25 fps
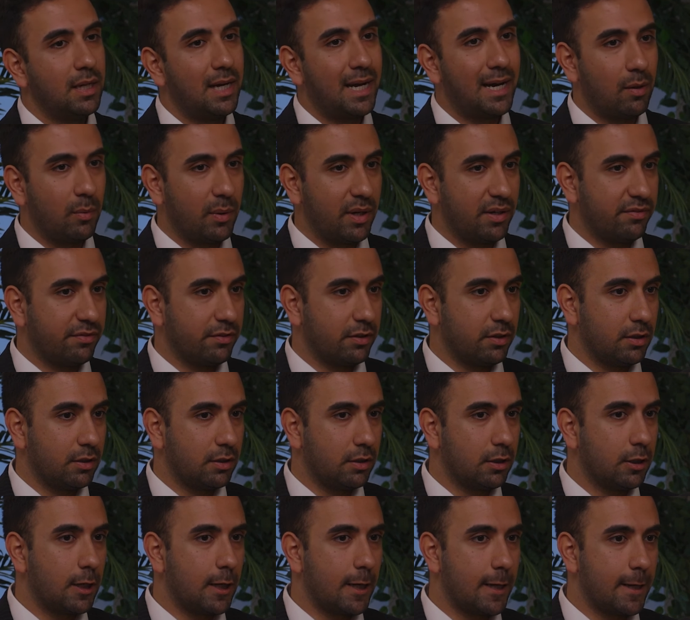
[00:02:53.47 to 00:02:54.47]

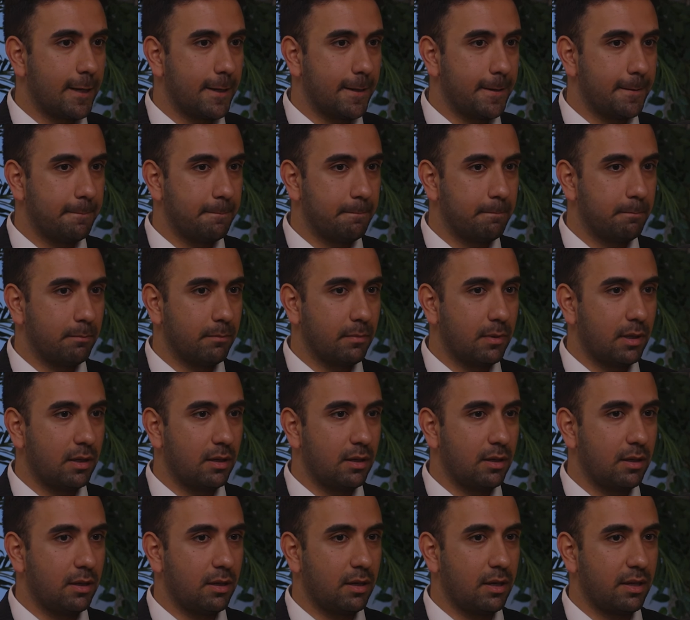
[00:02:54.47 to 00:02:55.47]
However, um,
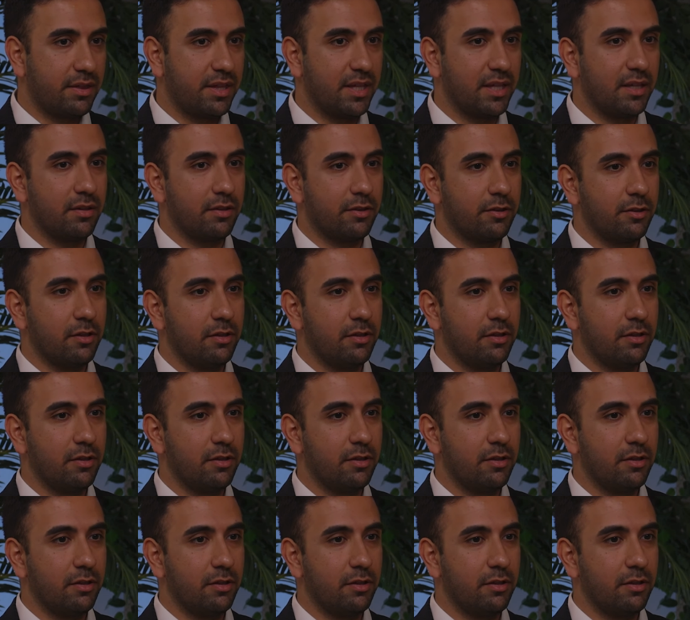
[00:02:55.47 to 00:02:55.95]
I think